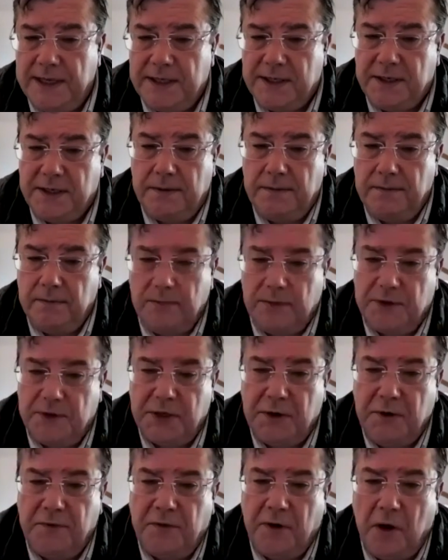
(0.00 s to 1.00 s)
And so with
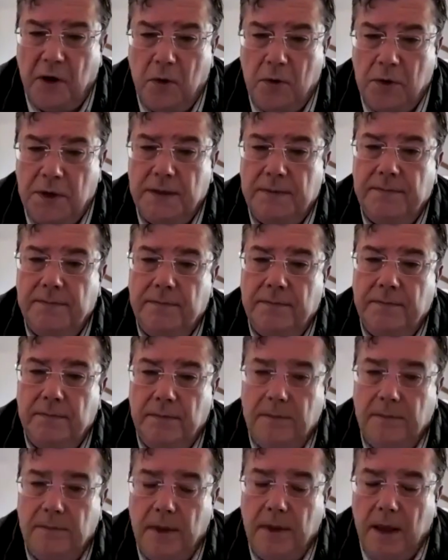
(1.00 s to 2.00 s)
this
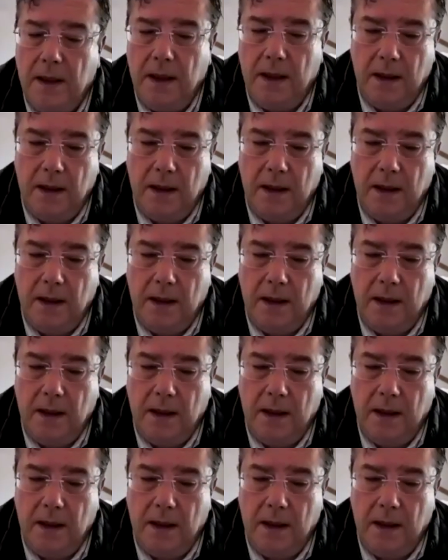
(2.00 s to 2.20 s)
twofold